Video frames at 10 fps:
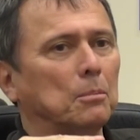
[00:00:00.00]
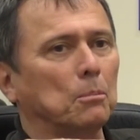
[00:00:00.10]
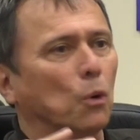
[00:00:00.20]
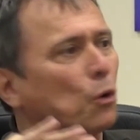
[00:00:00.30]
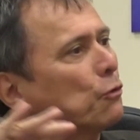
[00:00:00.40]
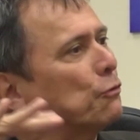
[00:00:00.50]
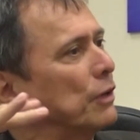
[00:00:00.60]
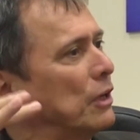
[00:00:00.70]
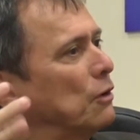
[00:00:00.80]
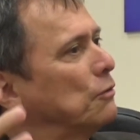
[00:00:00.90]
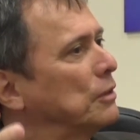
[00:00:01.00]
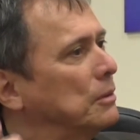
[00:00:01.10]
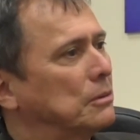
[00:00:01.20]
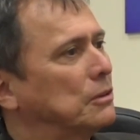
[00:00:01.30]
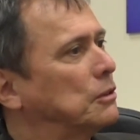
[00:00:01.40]
morphing of
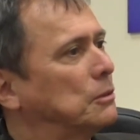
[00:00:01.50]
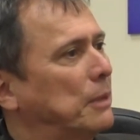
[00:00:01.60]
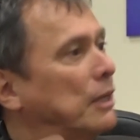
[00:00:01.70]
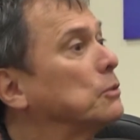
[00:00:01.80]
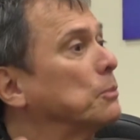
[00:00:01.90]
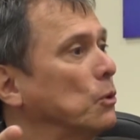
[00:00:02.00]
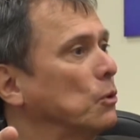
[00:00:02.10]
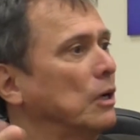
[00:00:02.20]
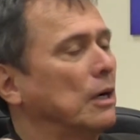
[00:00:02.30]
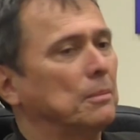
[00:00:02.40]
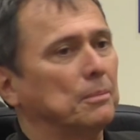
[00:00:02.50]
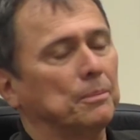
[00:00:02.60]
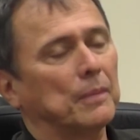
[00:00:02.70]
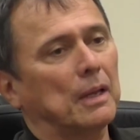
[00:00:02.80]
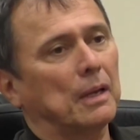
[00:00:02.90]
the space
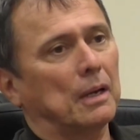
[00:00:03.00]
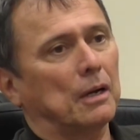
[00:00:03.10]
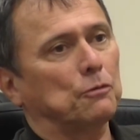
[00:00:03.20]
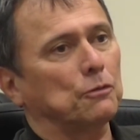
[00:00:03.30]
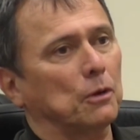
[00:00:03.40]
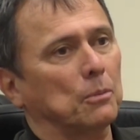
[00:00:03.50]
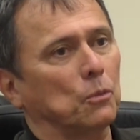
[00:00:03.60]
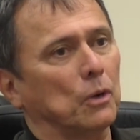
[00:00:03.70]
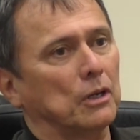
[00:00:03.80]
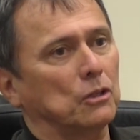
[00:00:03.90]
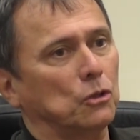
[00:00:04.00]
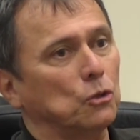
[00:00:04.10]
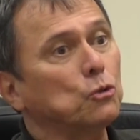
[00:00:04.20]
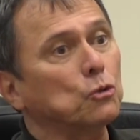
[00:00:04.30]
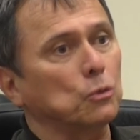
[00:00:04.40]
program from what it
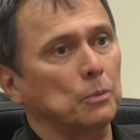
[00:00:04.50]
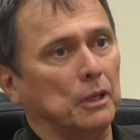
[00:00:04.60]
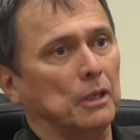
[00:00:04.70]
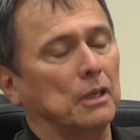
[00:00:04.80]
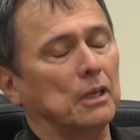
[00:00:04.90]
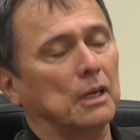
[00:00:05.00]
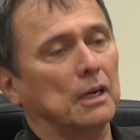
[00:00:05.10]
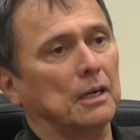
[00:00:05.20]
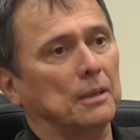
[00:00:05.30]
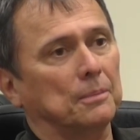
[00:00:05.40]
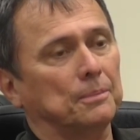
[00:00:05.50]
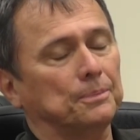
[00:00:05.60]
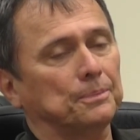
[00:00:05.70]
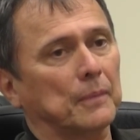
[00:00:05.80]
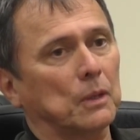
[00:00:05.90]
used to be,
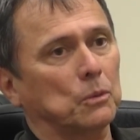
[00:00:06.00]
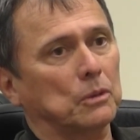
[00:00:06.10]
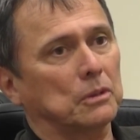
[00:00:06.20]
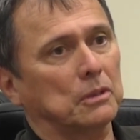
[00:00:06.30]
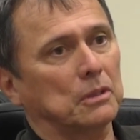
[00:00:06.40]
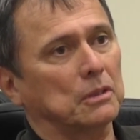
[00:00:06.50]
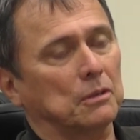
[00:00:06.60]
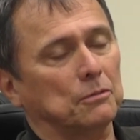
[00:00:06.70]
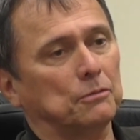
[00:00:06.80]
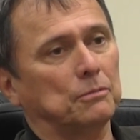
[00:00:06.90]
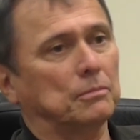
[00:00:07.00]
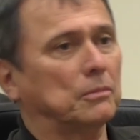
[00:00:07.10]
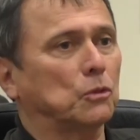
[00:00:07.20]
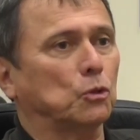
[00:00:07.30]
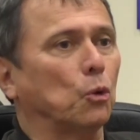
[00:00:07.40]
um, which is a
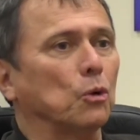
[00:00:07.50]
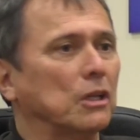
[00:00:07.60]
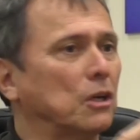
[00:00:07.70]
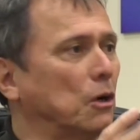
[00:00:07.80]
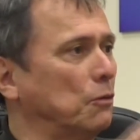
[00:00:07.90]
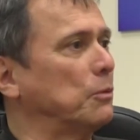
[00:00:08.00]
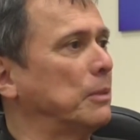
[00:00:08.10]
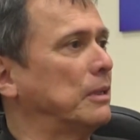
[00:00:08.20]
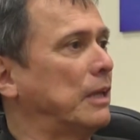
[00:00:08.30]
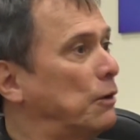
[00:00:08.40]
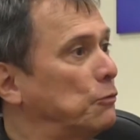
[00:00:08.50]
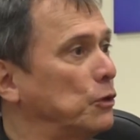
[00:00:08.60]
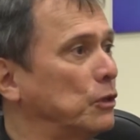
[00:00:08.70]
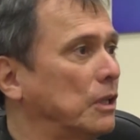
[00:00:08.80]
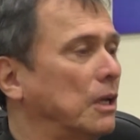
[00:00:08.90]
totally government
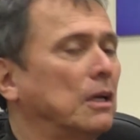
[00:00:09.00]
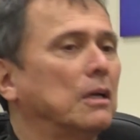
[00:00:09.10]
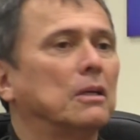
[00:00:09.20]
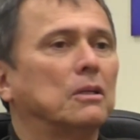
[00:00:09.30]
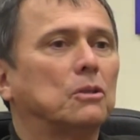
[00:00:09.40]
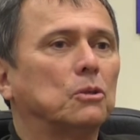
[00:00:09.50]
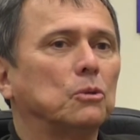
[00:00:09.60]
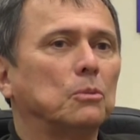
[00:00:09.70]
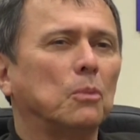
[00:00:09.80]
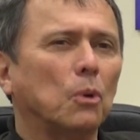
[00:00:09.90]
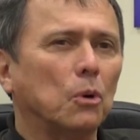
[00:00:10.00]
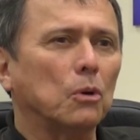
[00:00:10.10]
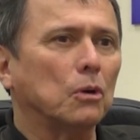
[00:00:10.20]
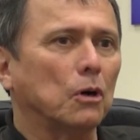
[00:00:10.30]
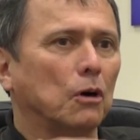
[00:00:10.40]
effort, mm -hmm. to
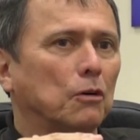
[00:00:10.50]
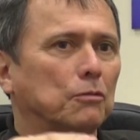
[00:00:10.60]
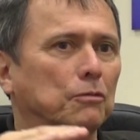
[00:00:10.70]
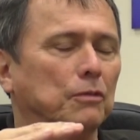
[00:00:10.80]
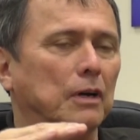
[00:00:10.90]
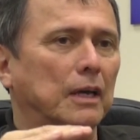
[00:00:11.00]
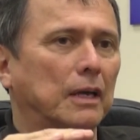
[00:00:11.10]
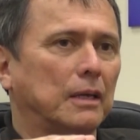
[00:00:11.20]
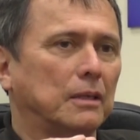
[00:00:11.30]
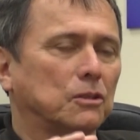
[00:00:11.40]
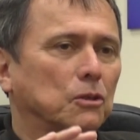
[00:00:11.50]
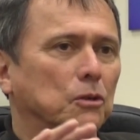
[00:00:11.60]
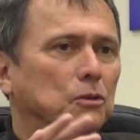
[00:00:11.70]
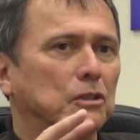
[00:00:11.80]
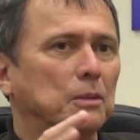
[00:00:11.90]
more of a
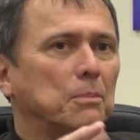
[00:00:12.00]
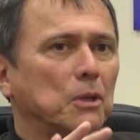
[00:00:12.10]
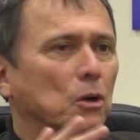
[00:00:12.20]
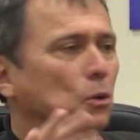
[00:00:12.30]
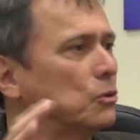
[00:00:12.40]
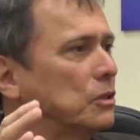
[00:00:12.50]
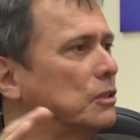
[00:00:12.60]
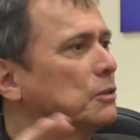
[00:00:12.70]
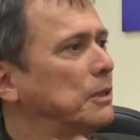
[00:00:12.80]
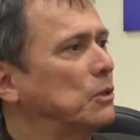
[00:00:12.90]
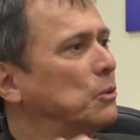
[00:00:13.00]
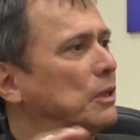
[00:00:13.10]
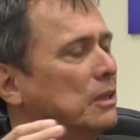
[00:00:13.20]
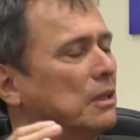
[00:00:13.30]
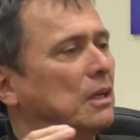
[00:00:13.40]
sort of symbiosis
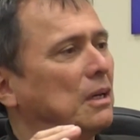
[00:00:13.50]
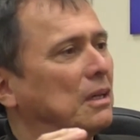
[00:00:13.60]
between